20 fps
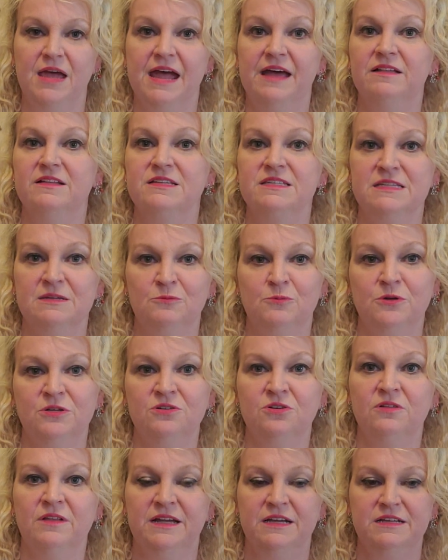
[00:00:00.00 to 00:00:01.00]
Alice in
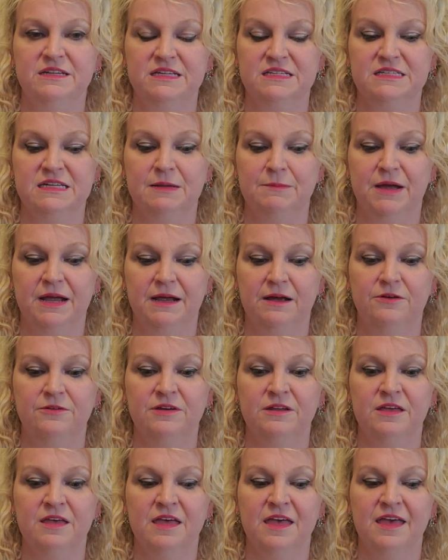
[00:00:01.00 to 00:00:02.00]
Wonderland Disney bound.